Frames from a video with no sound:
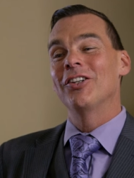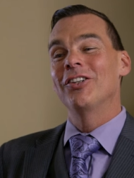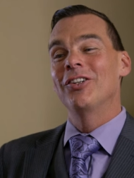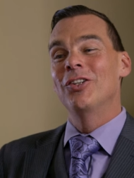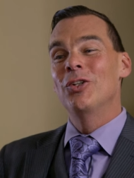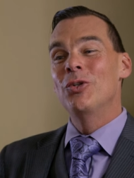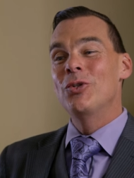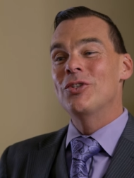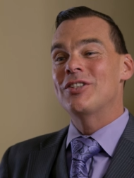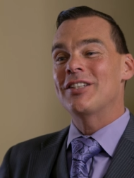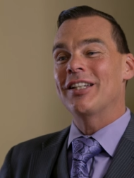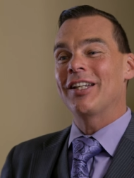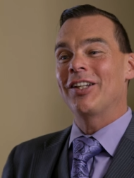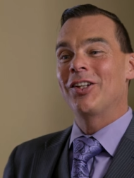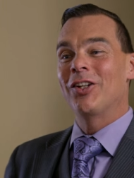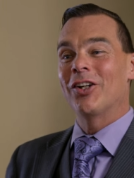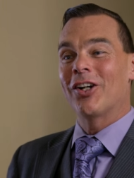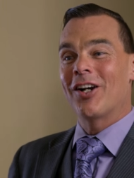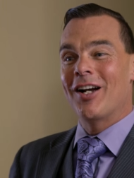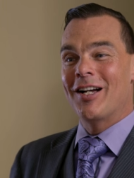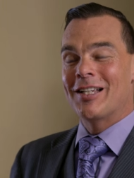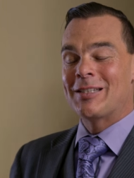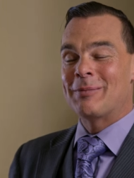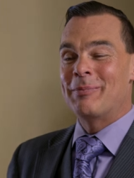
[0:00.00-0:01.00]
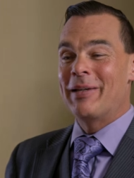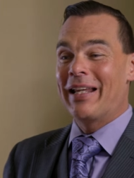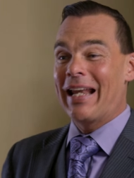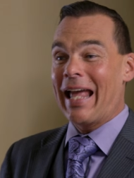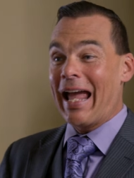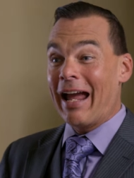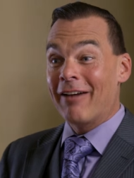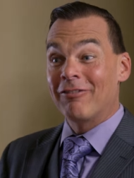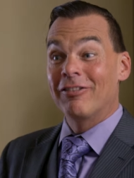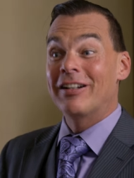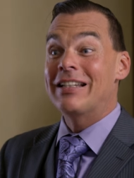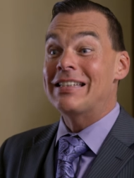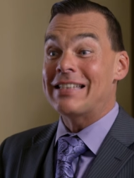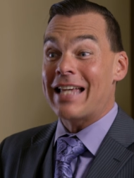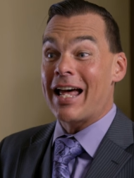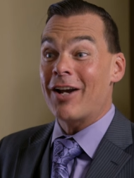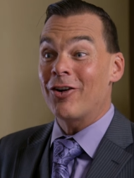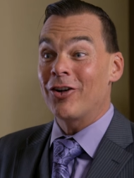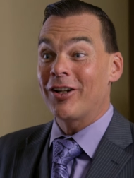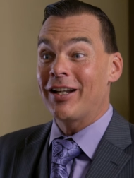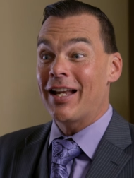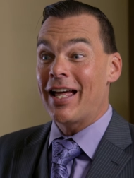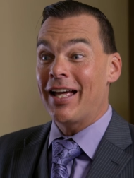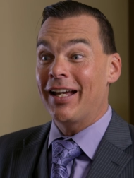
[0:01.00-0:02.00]
losing your husband every
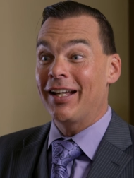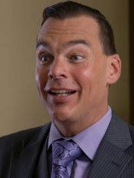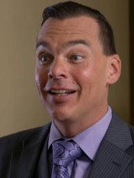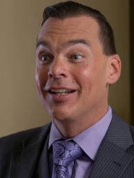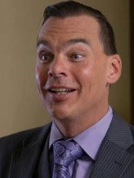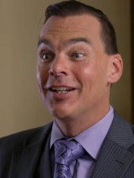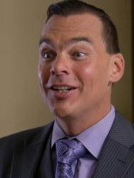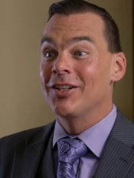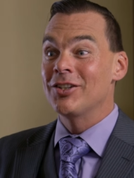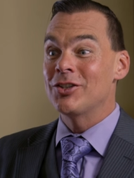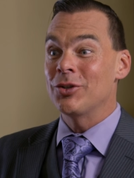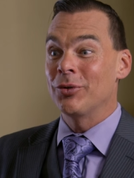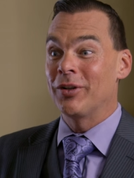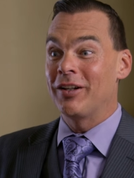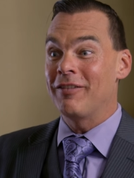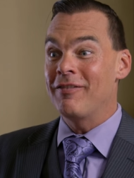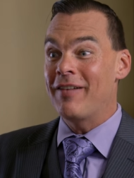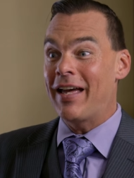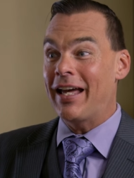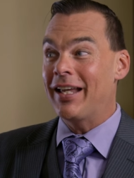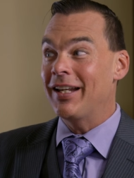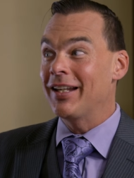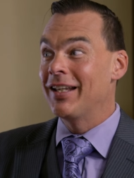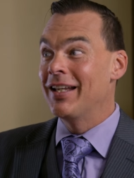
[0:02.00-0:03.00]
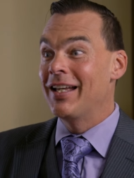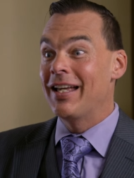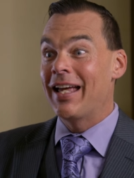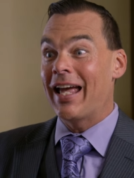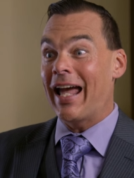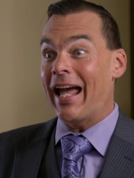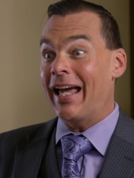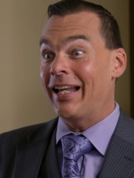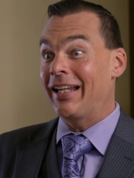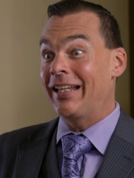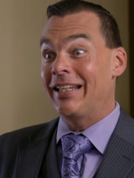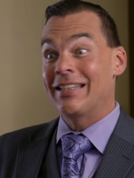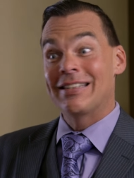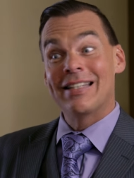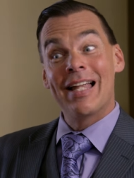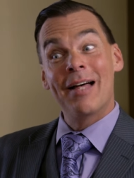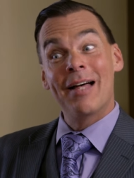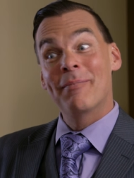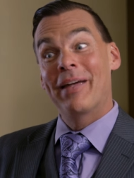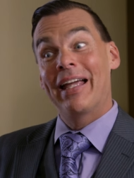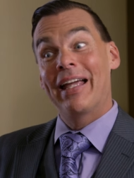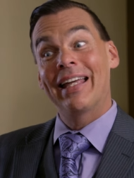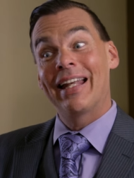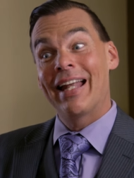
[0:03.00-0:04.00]
Saturday night to an event, and he's
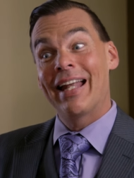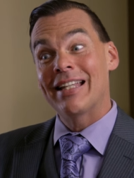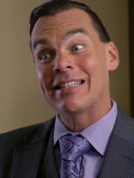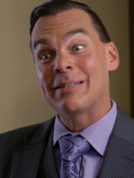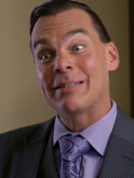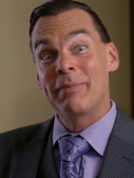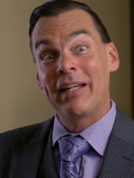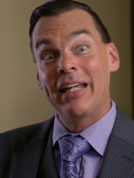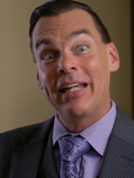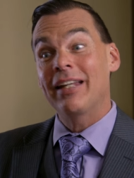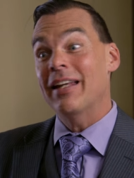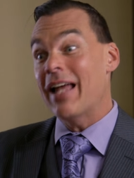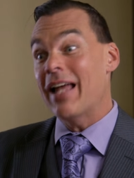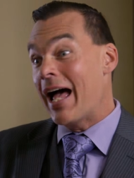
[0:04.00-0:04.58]
not making ends meet,